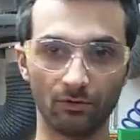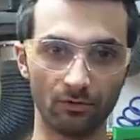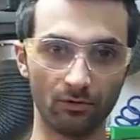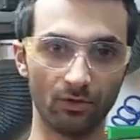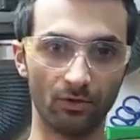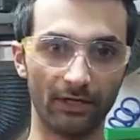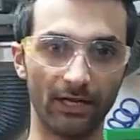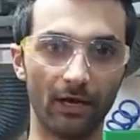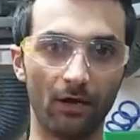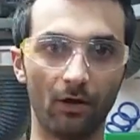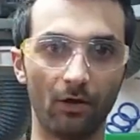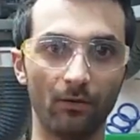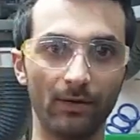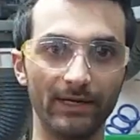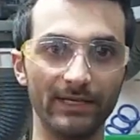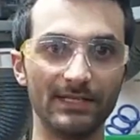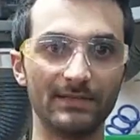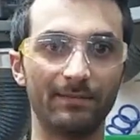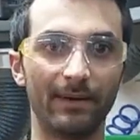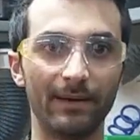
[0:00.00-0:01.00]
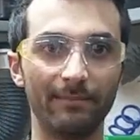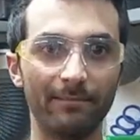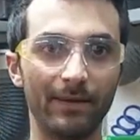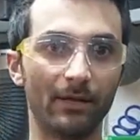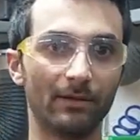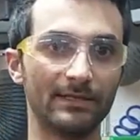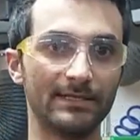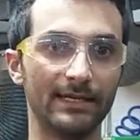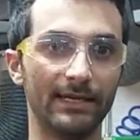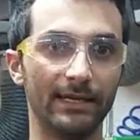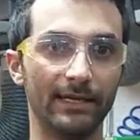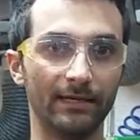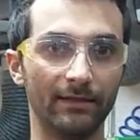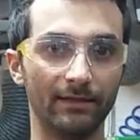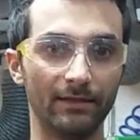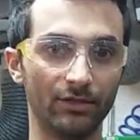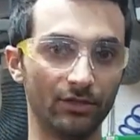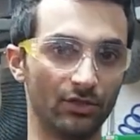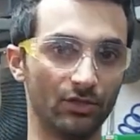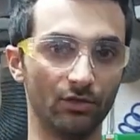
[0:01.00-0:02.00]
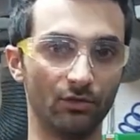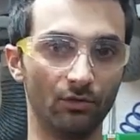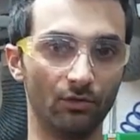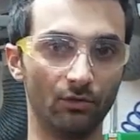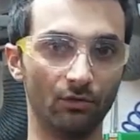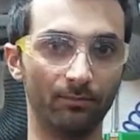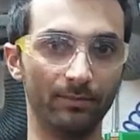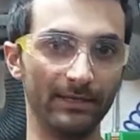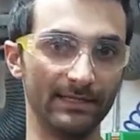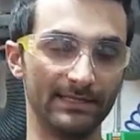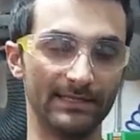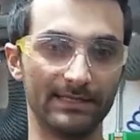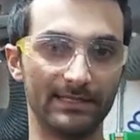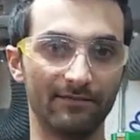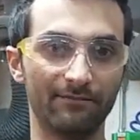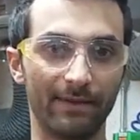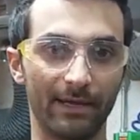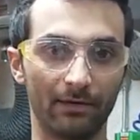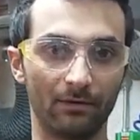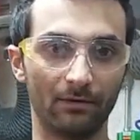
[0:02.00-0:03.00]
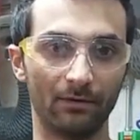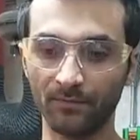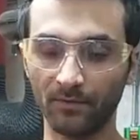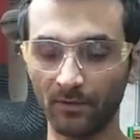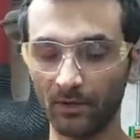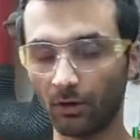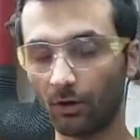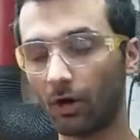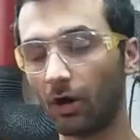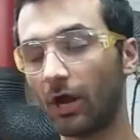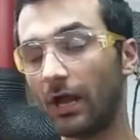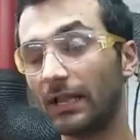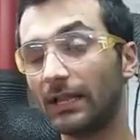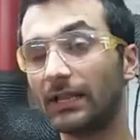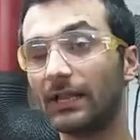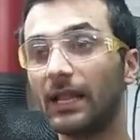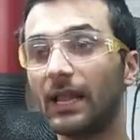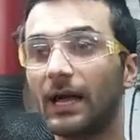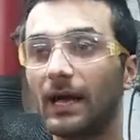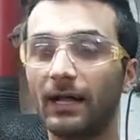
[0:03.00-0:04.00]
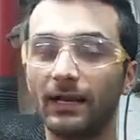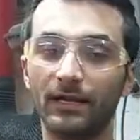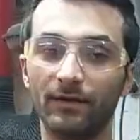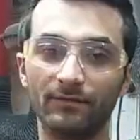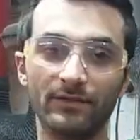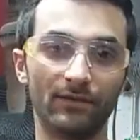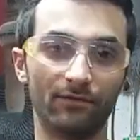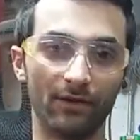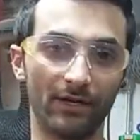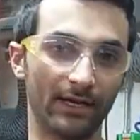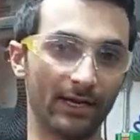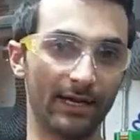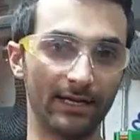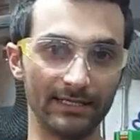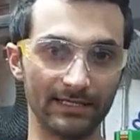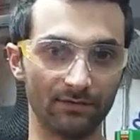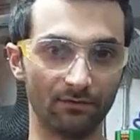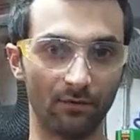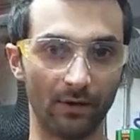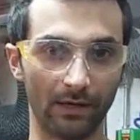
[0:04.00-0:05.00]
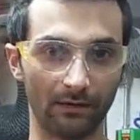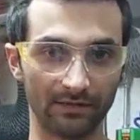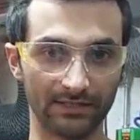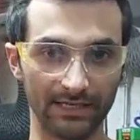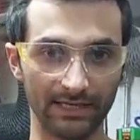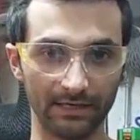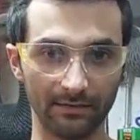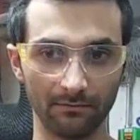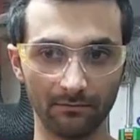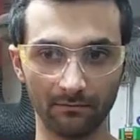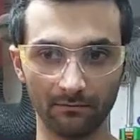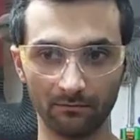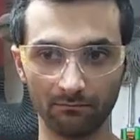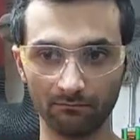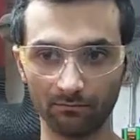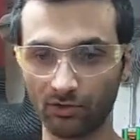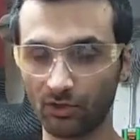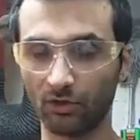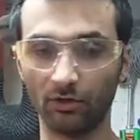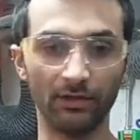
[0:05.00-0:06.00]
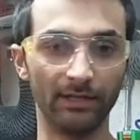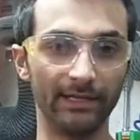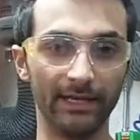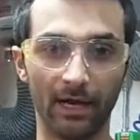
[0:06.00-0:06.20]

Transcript: though not always, by melting the two pieces of metal. There are a lot of different kinds of welding certainly